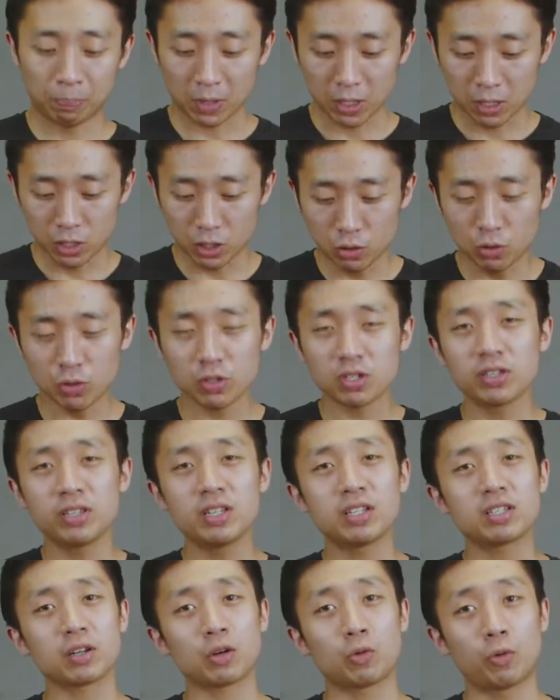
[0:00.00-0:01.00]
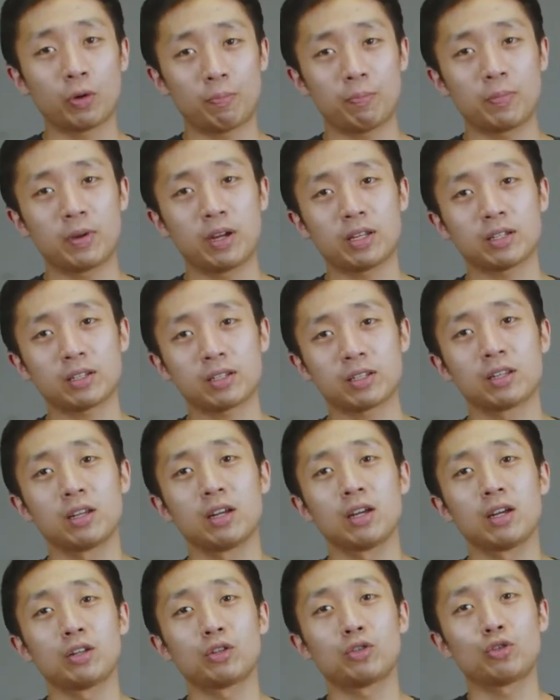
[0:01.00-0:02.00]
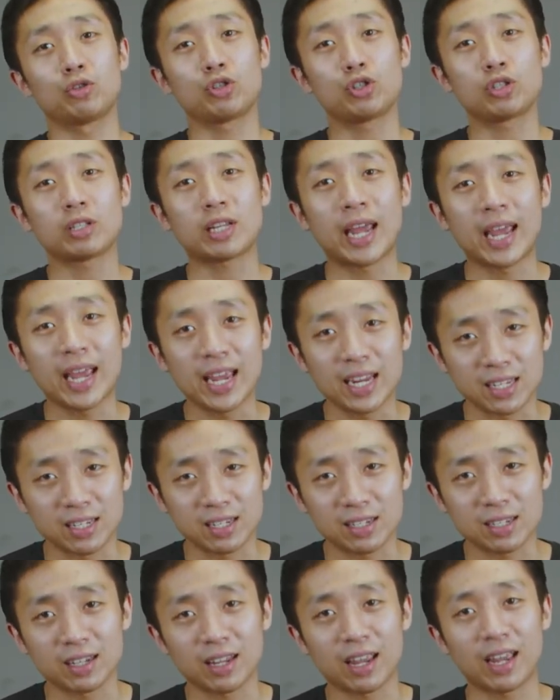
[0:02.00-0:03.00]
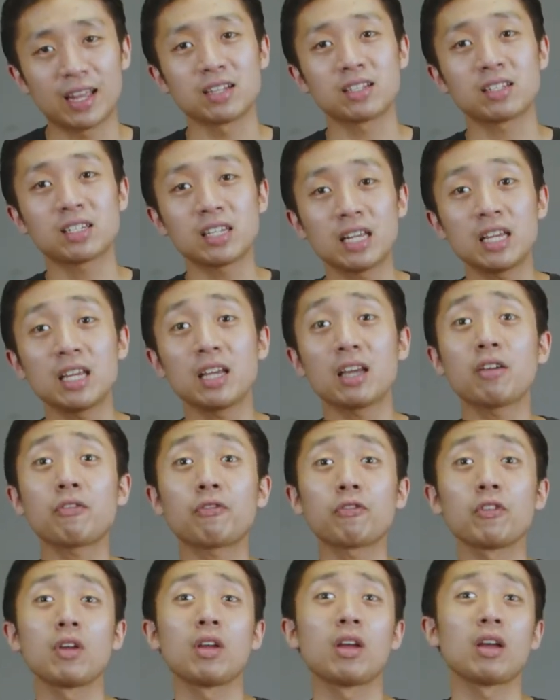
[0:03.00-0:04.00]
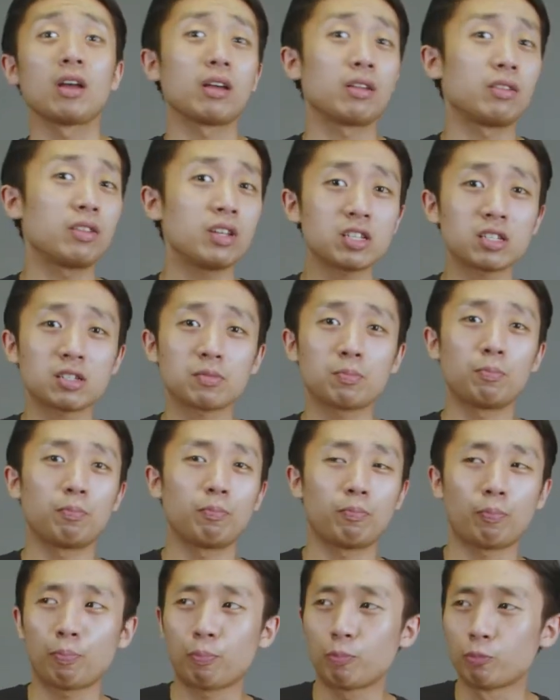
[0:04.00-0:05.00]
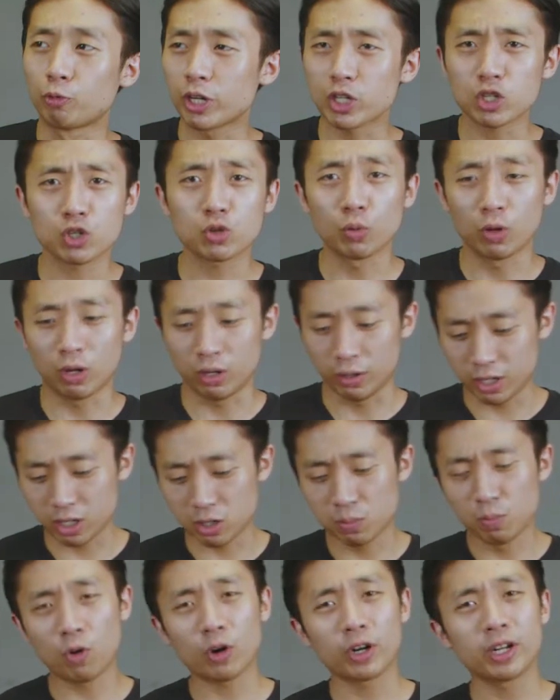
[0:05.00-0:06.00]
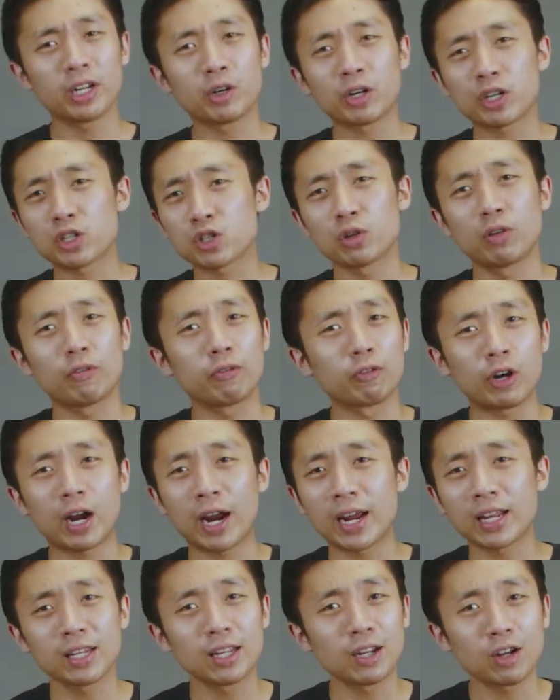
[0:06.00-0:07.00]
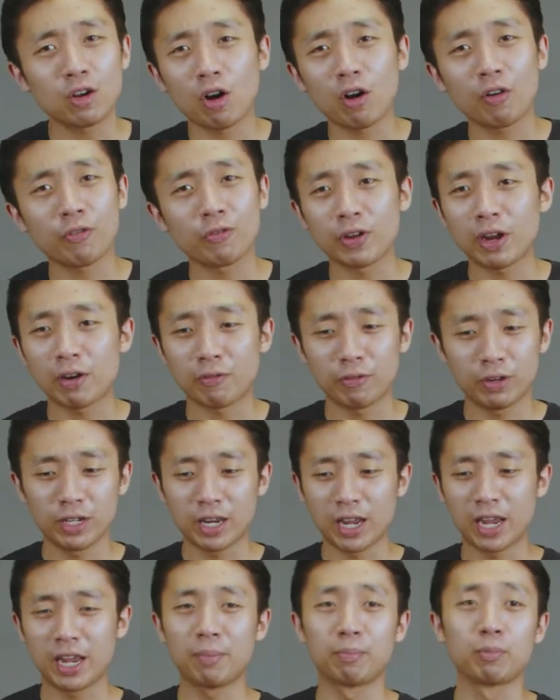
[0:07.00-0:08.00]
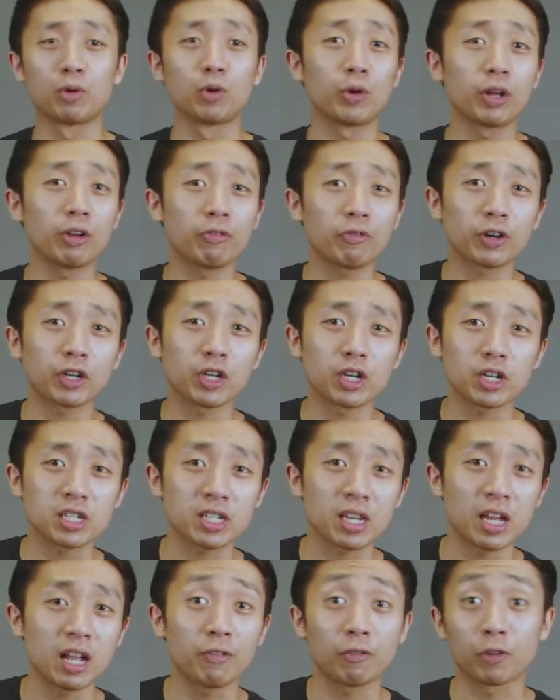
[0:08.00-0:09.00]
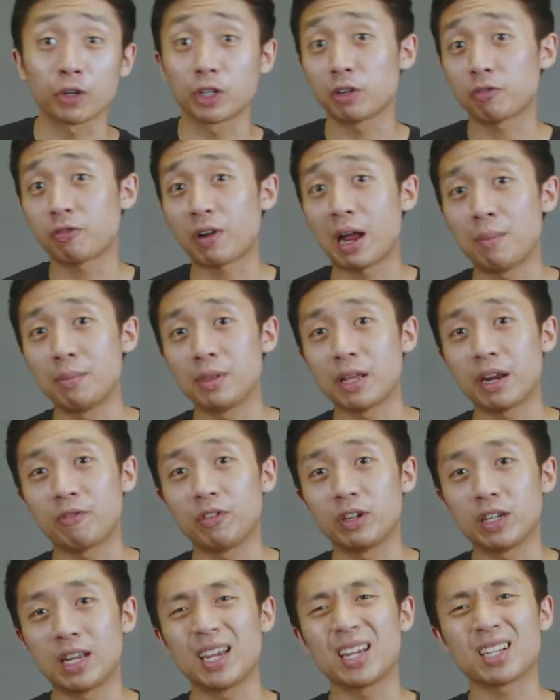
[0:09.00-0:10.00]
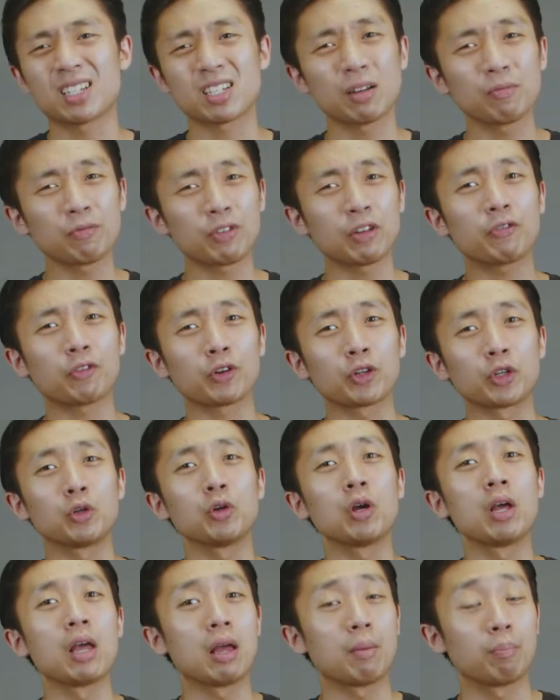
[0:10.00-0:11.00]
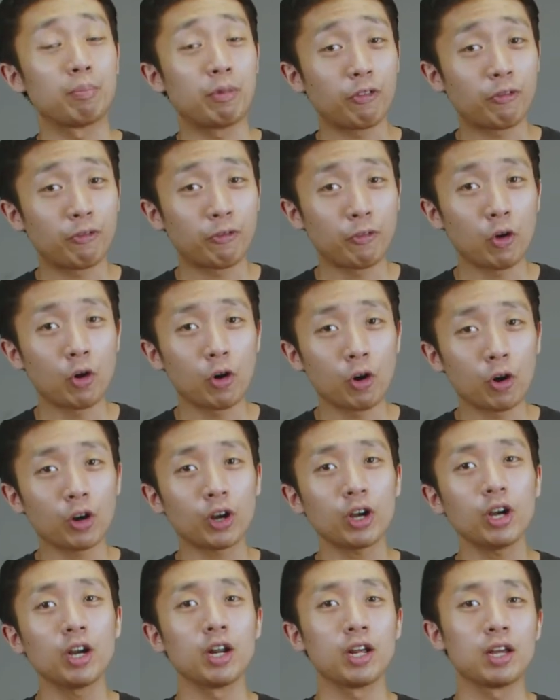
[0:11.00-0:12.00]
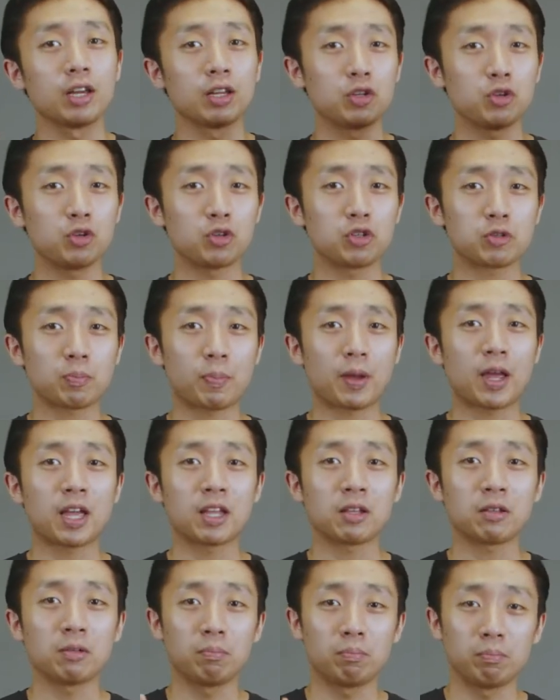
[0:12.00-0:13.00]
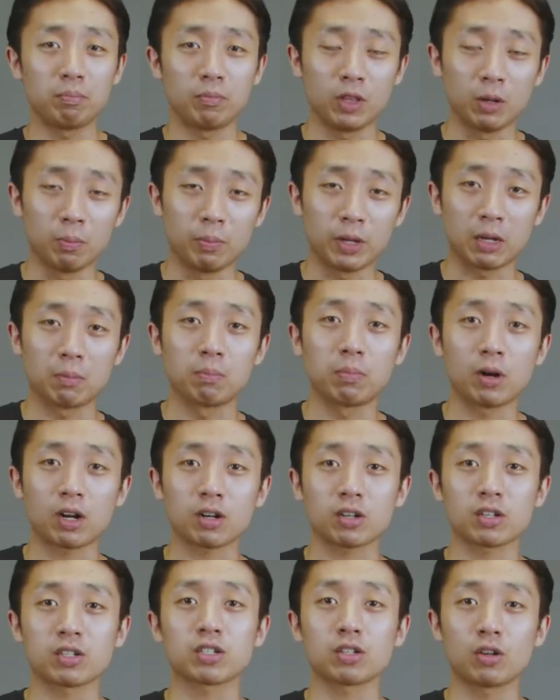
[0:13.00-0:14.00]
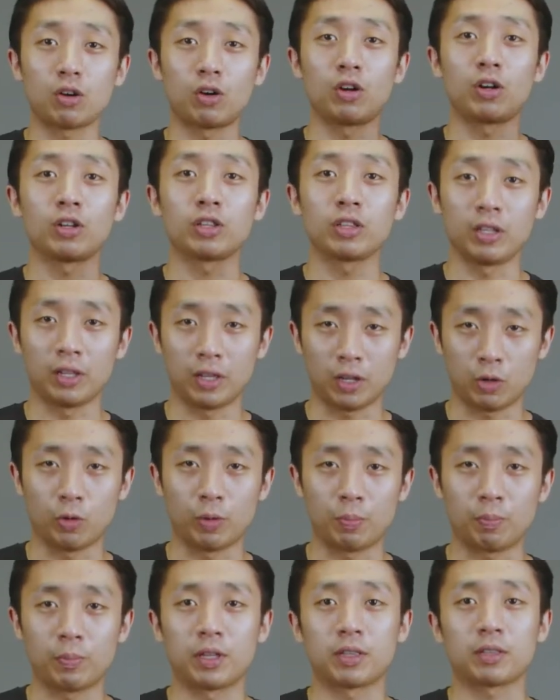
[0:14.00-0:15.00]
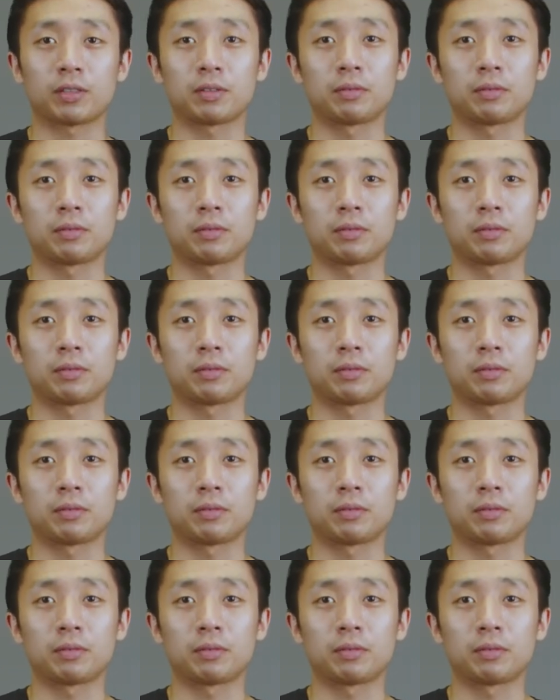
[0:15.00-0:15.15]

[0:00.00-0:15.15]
Use these equipments to taste and see if this ritual, this morning ritual of grinding coffee every day, brewing for yourself or your family every day is something for you before you spend the big bucks on the equipment.